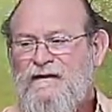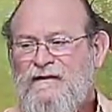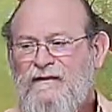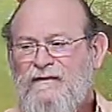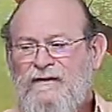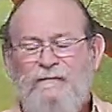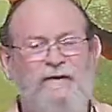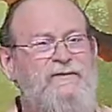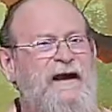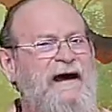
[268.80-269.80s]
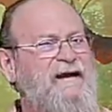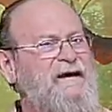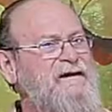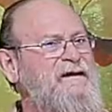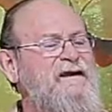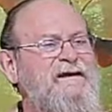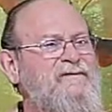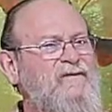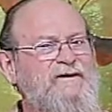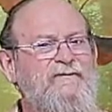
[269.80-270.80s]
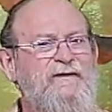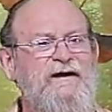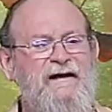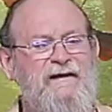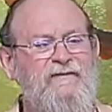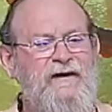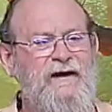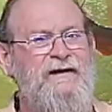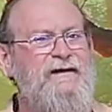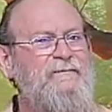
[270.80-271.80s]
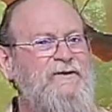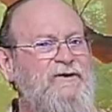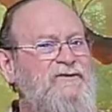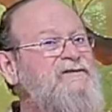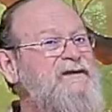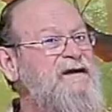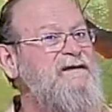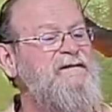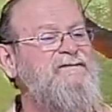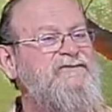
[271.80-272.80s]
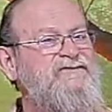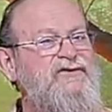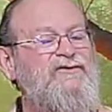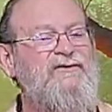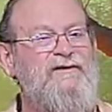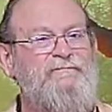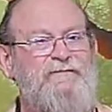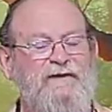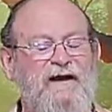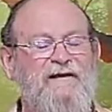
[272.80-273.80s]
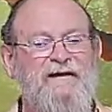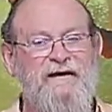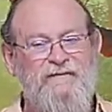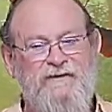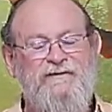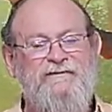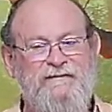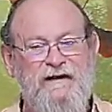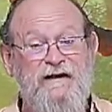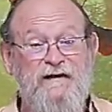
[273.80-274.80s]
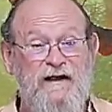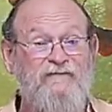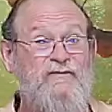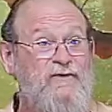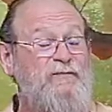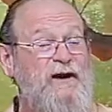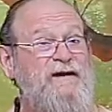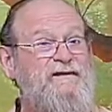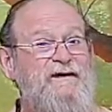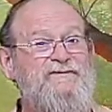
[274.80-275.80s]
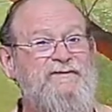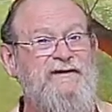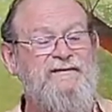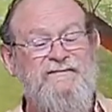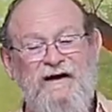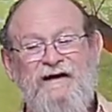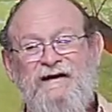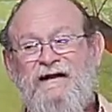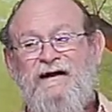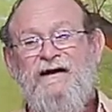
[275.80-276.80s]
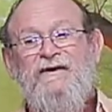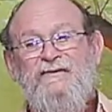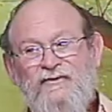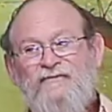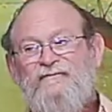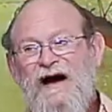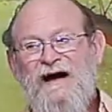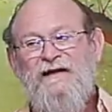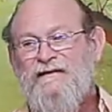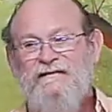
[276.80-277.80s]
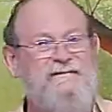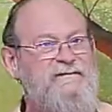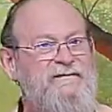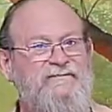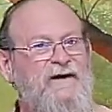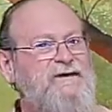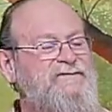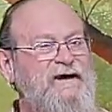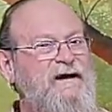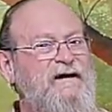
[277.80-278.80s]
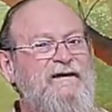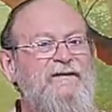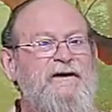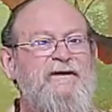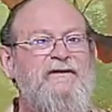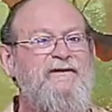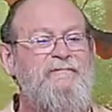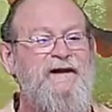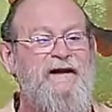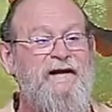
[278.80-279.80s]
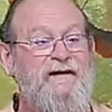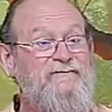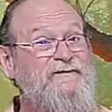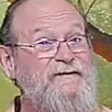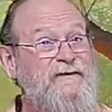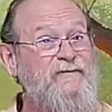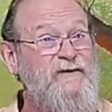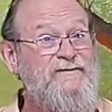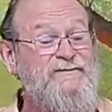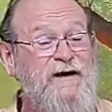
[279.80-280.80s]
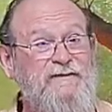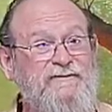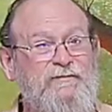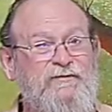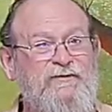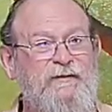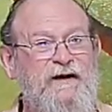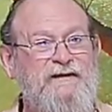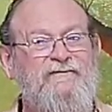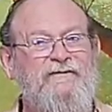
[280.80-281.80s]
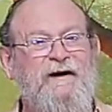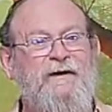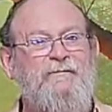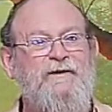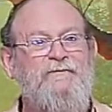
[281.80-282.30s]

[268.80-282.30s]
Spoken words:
modality in which we end up using this tool of polarity, because if you'll pay attention and study, you'll find that this is functioning and going on many levels, and it will change your perspective about people.